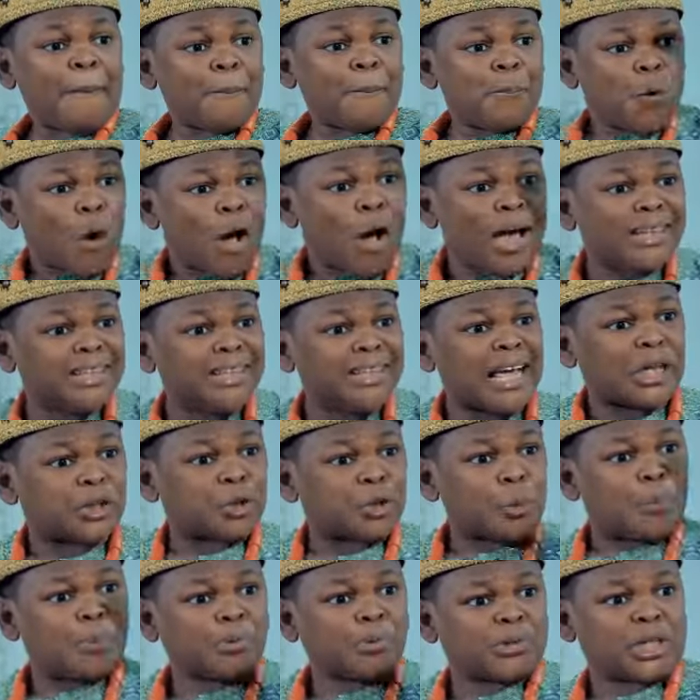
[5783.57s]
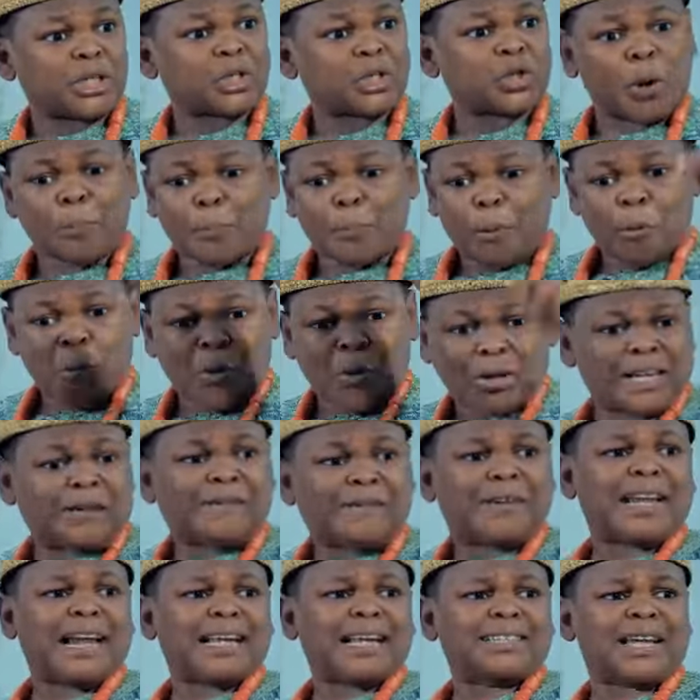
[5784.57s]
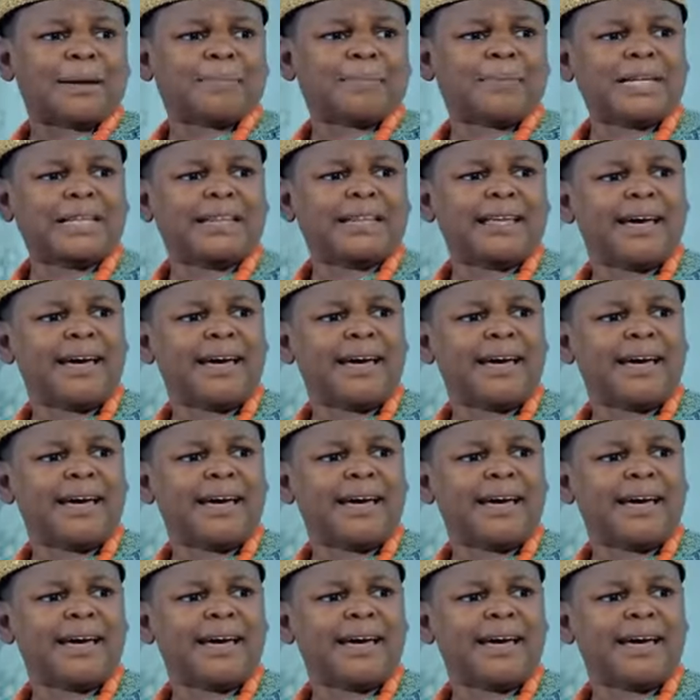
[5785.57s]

I'm going there to put a stop on whatever that is happening